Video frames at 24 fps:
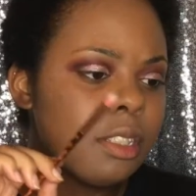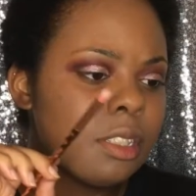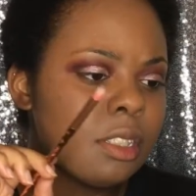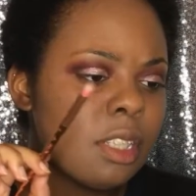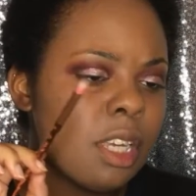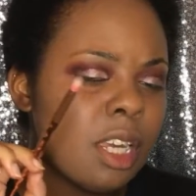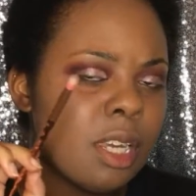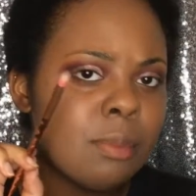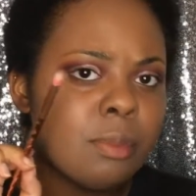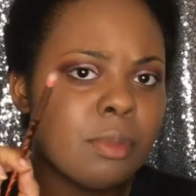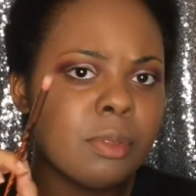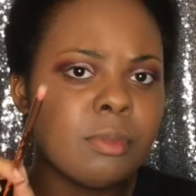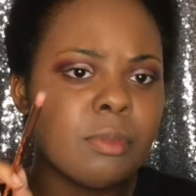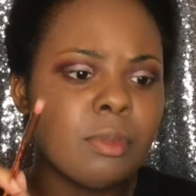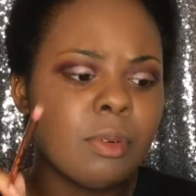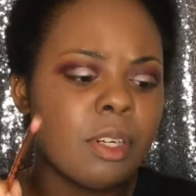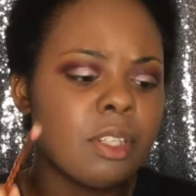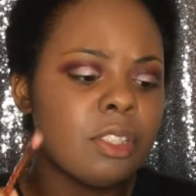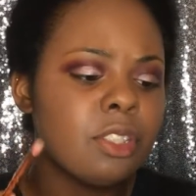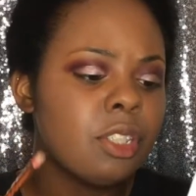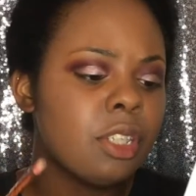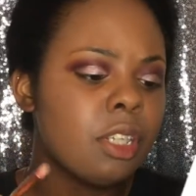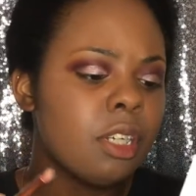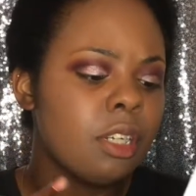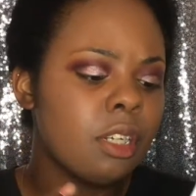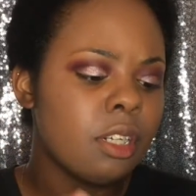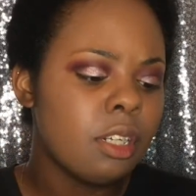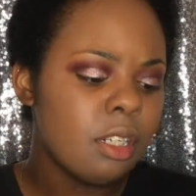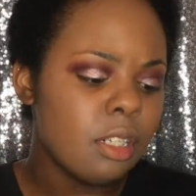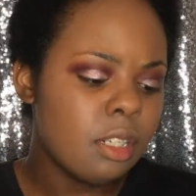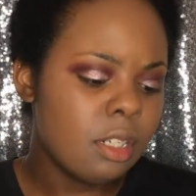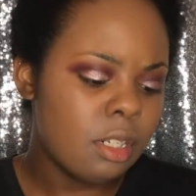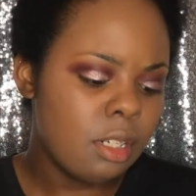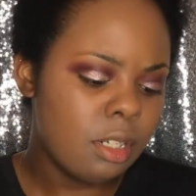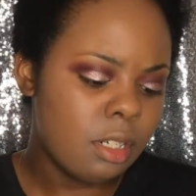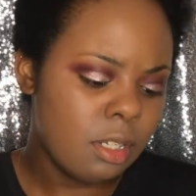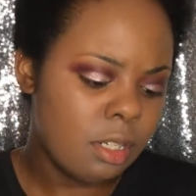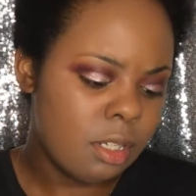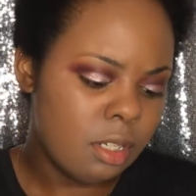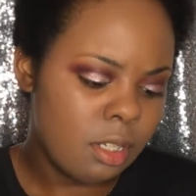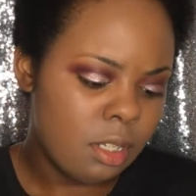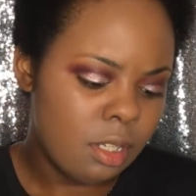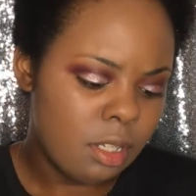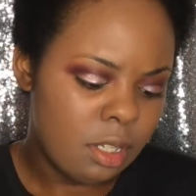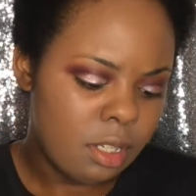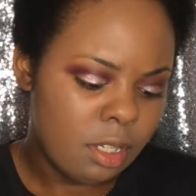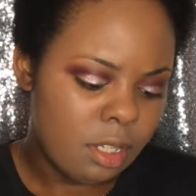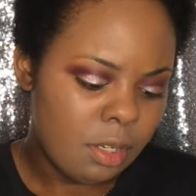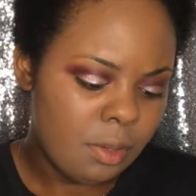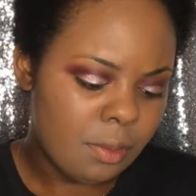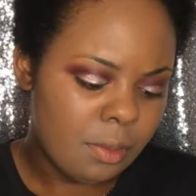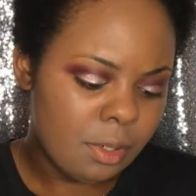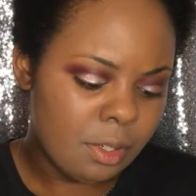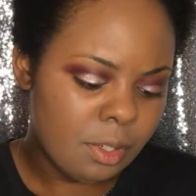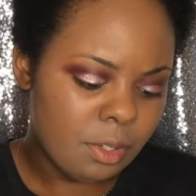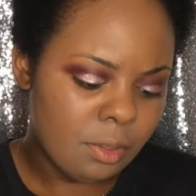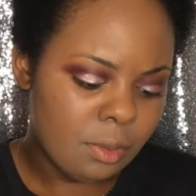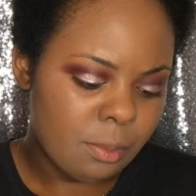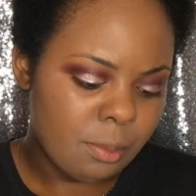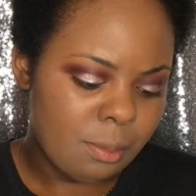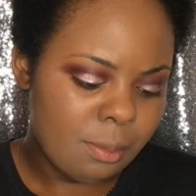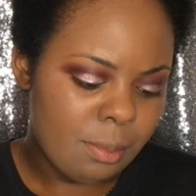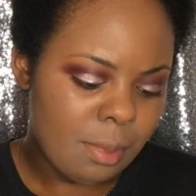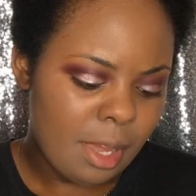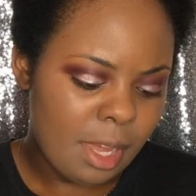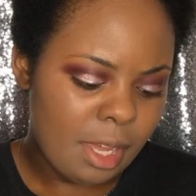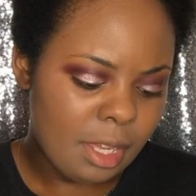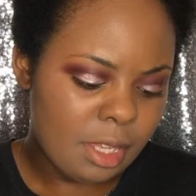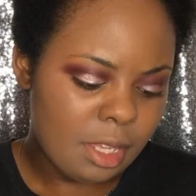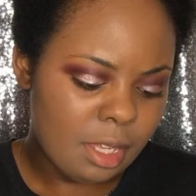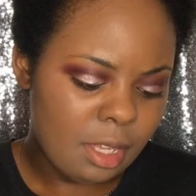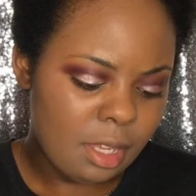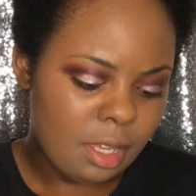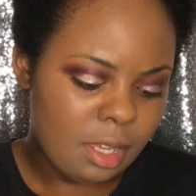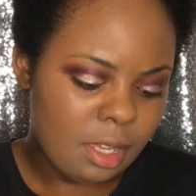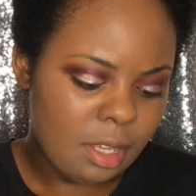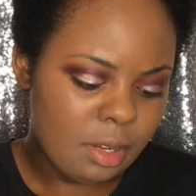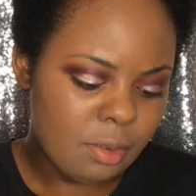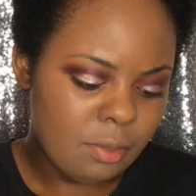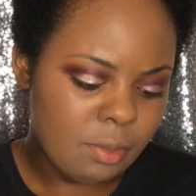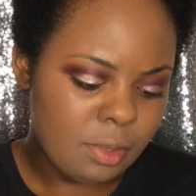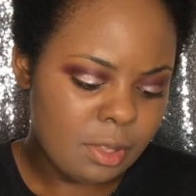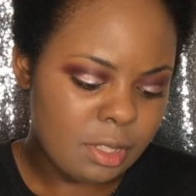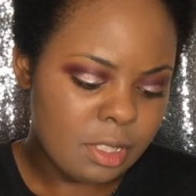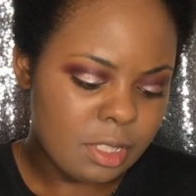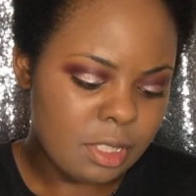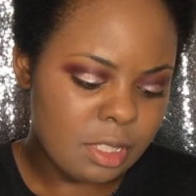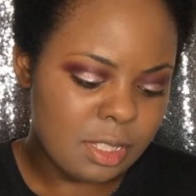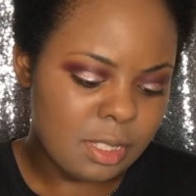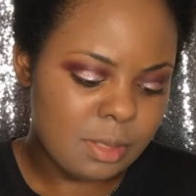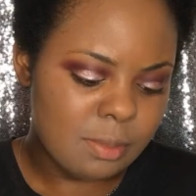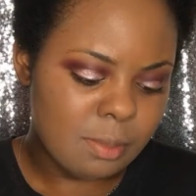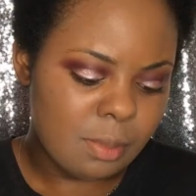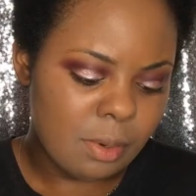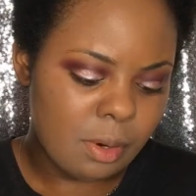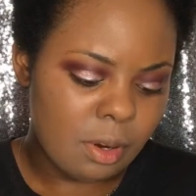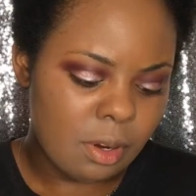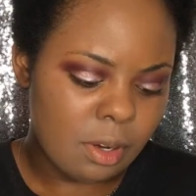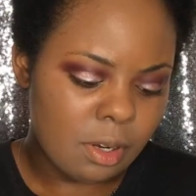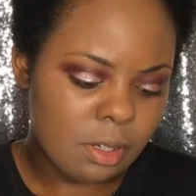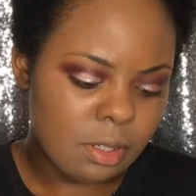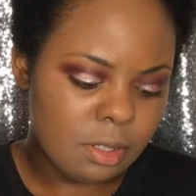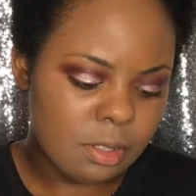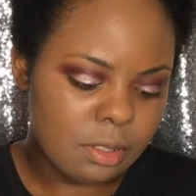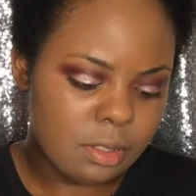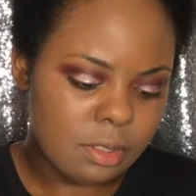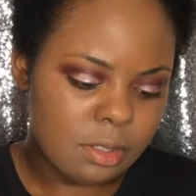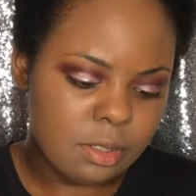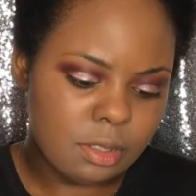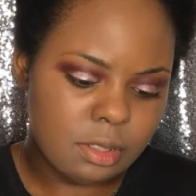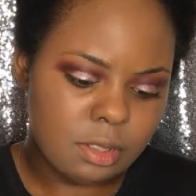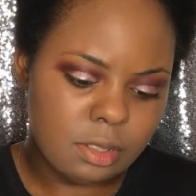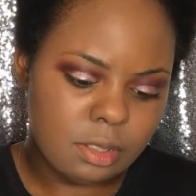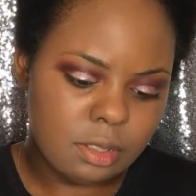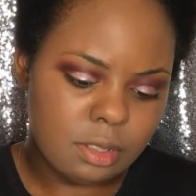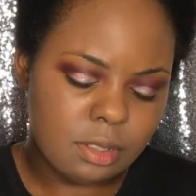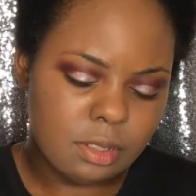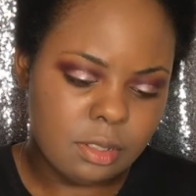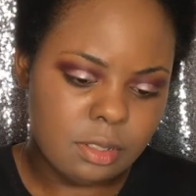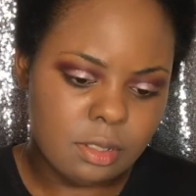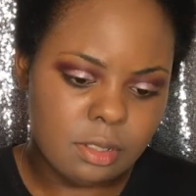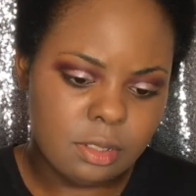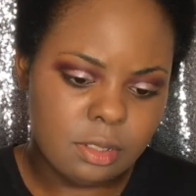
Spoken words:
this tapered brush here. I'm gonna go back in with sparks.